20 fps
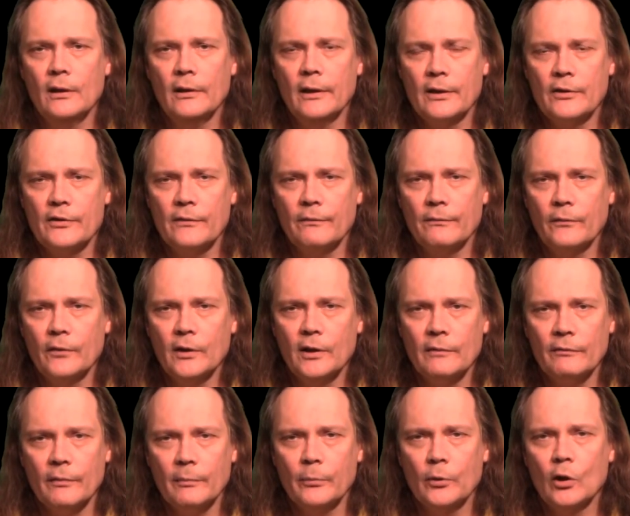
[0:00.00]
that's in front
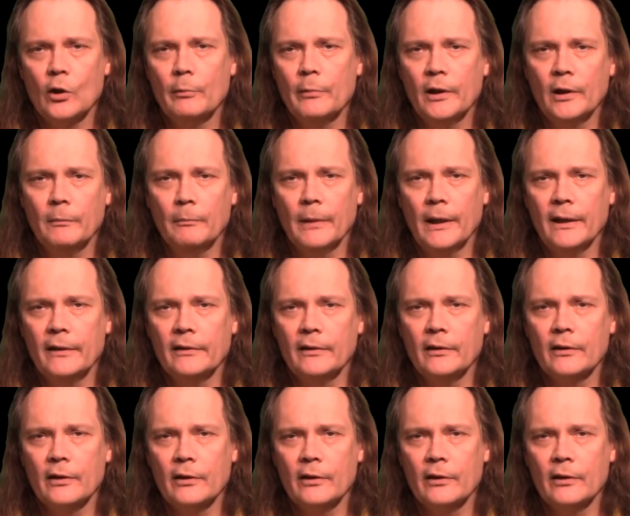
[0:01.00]
of a permanent magnet,